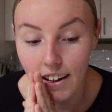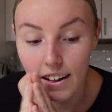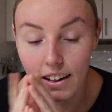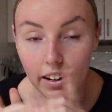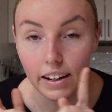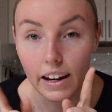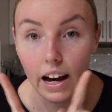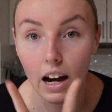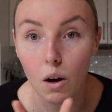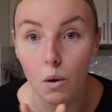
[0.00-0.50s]

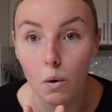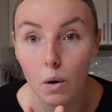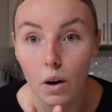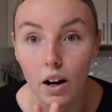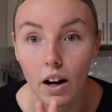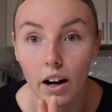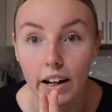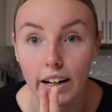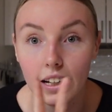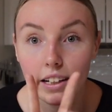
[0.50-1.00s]
Now
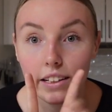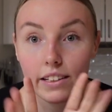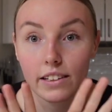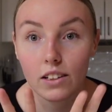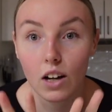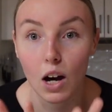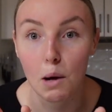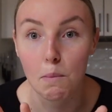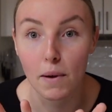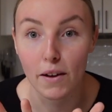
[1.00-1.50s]
I need to
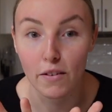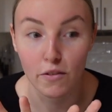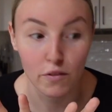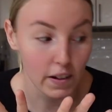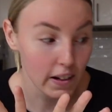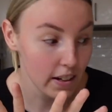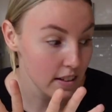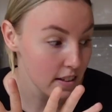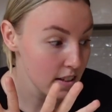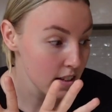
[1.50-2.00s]
time my
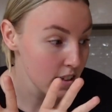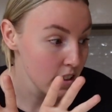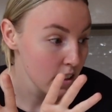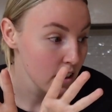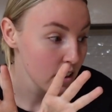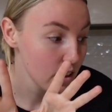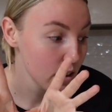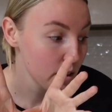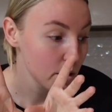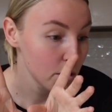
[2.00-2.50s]
feeds.
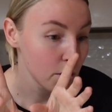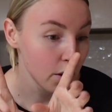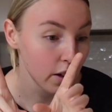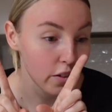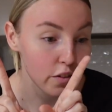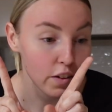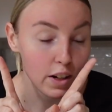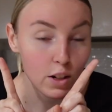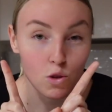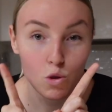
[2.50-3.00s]
So
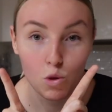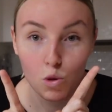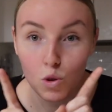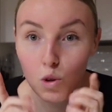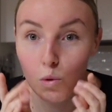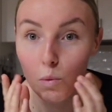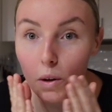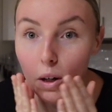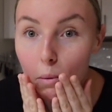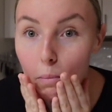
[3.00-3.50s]
if I
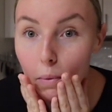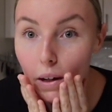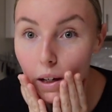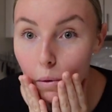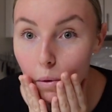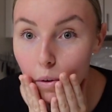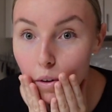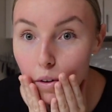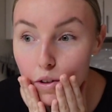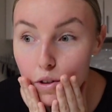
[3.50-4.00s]
do want to
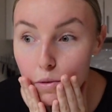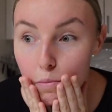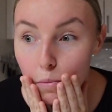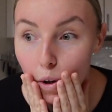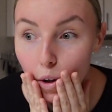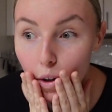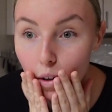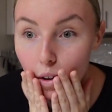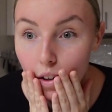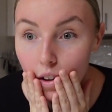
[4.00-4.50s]
bake with her
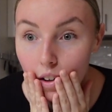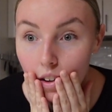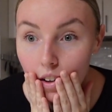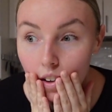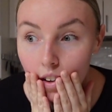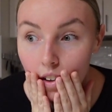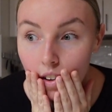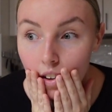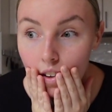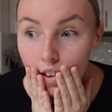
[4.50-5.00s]
tomorrow,
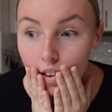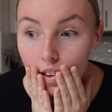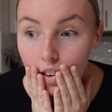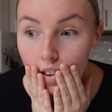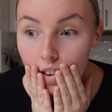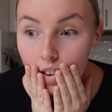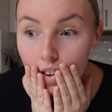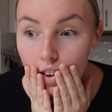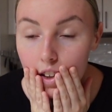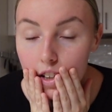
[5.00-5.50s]

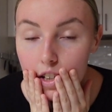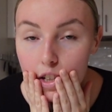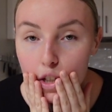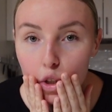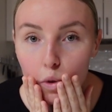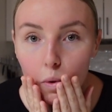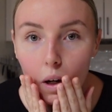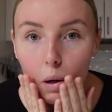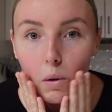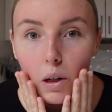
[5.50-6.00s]

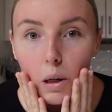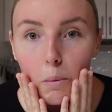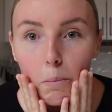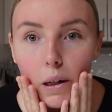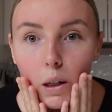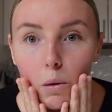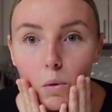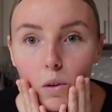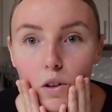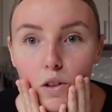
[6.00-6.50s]
do I want to
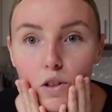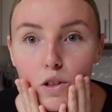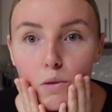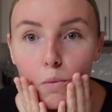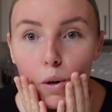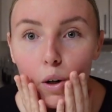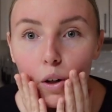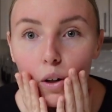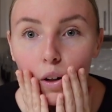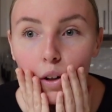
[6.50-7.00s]
bake with her
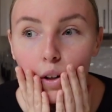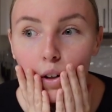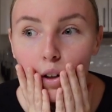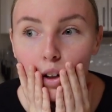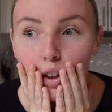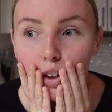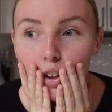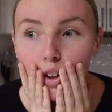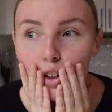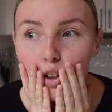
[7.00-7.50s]
tomorrow?
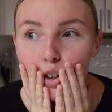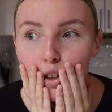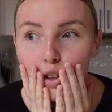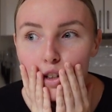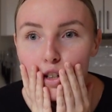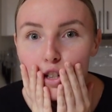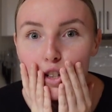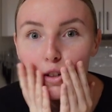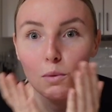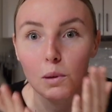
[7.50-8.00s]

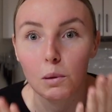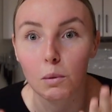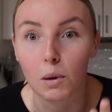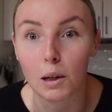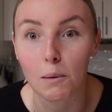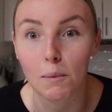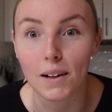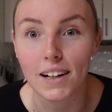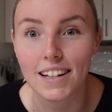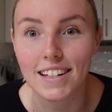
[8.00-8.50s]
Do we want
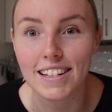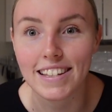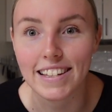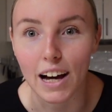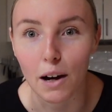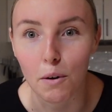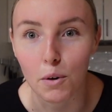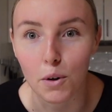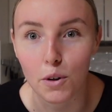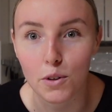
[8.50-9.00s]
to make a
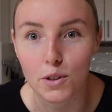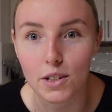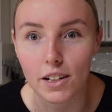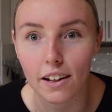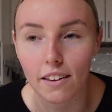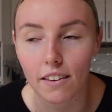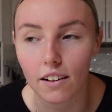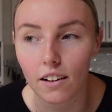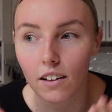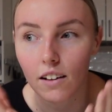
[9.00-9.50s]
sourdough
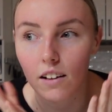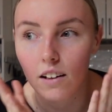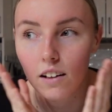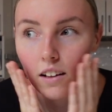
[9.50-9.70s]
together?